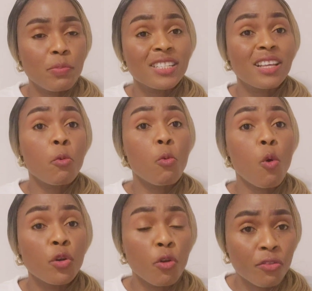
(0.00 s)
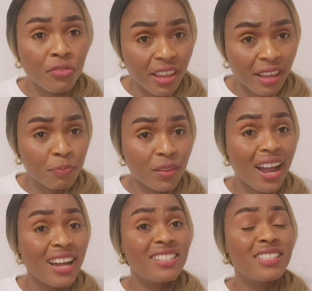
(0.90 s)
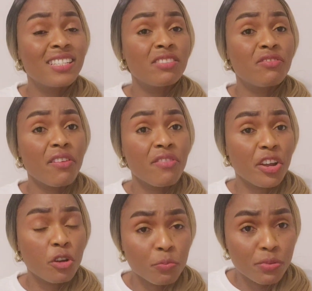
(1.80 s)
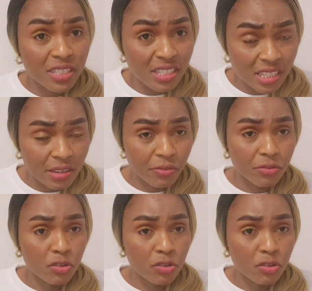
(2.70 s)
I said one of the, and it is very, very competitive.